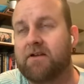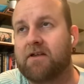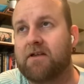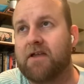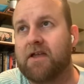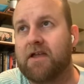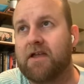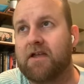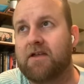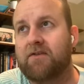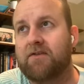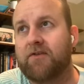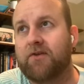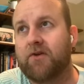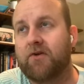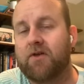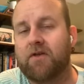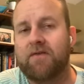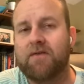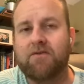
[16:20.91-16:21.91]
And
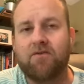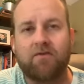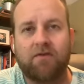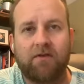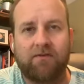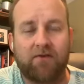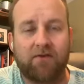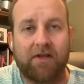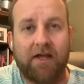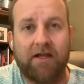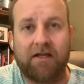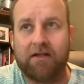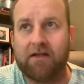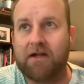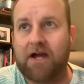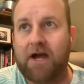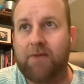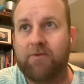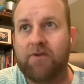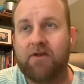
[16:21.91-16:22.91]
so if you'd like a
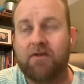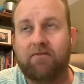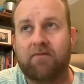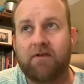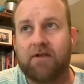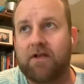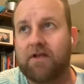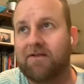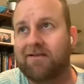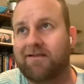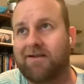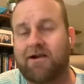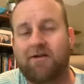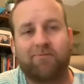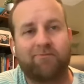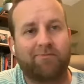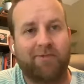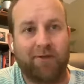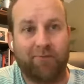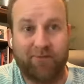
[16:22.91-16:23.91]
copy of, like,
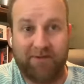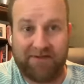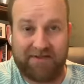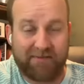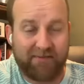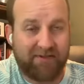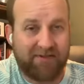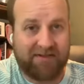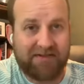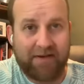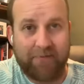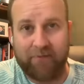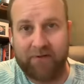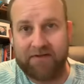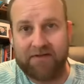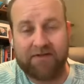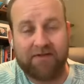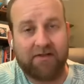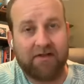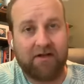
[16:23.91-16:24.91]
I'll put some of the
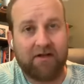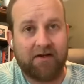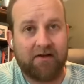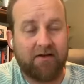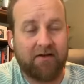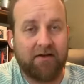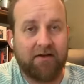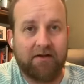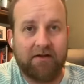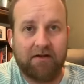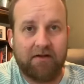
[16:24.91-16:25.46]
templates in there